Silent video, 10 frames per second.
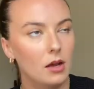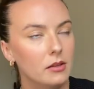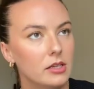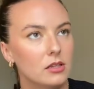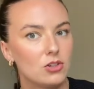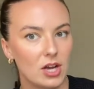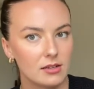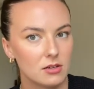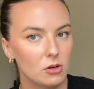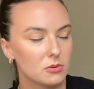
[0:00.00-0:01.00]
I think the
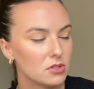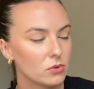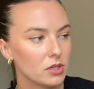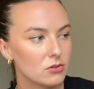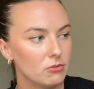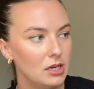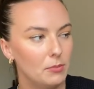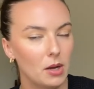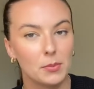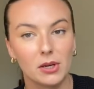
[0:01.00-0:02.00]
Jazz Club is the one that's really
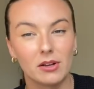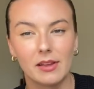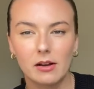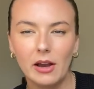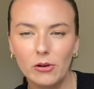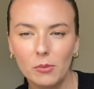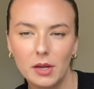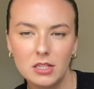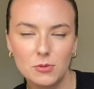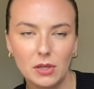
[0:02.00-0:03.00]
popular, and that kind of
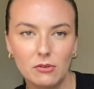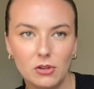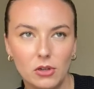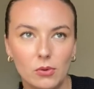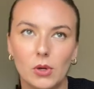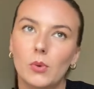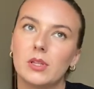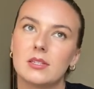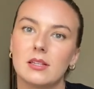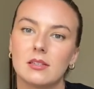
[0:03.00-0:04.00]
reminds me of the Nuco in the
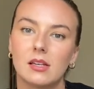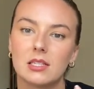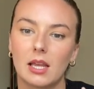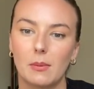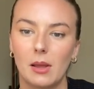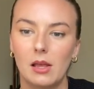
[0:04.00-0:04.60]
sense that it's like